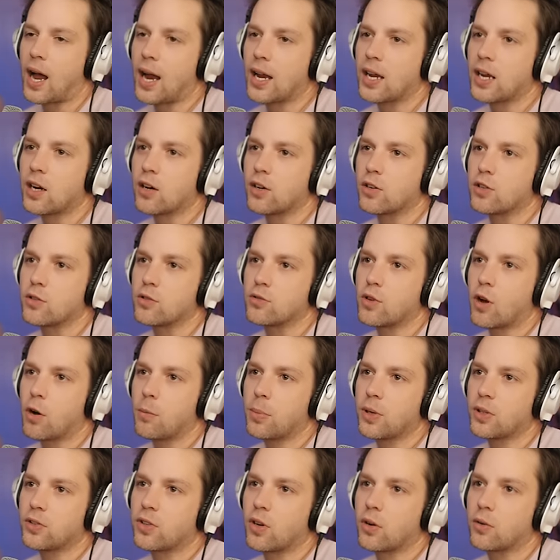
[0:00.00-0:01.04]
I hear you. Don't
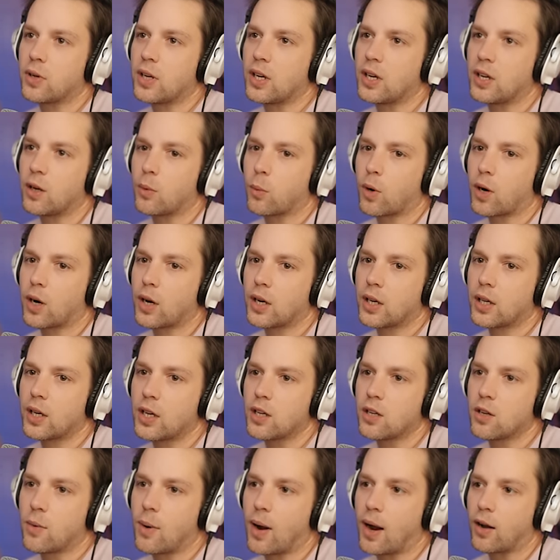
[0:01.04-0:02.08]
be so needy. We're gonna get
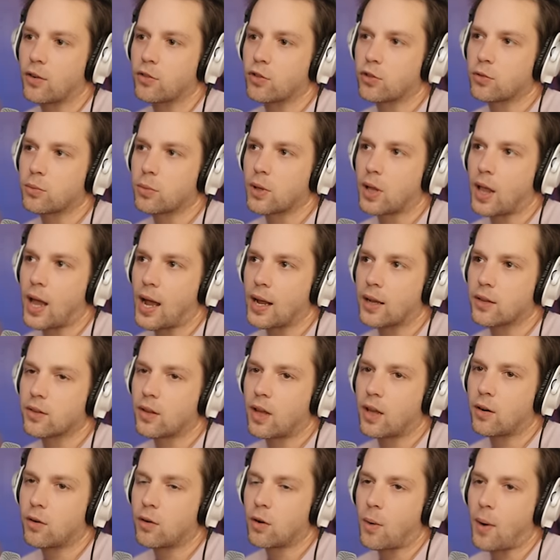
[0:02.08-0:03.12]
you out. Just relax.
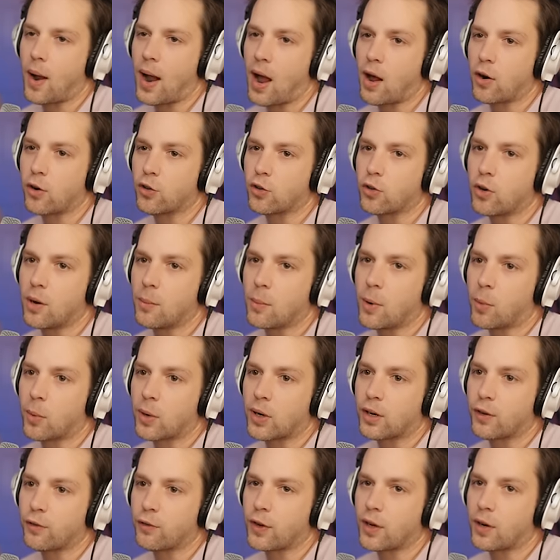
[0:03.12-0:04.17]
I don't know how to do it, but we're
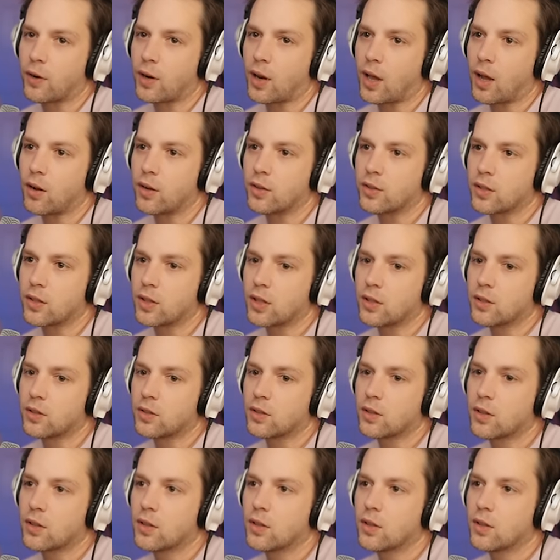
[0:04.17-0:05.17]
gonna figure it out. Is it this?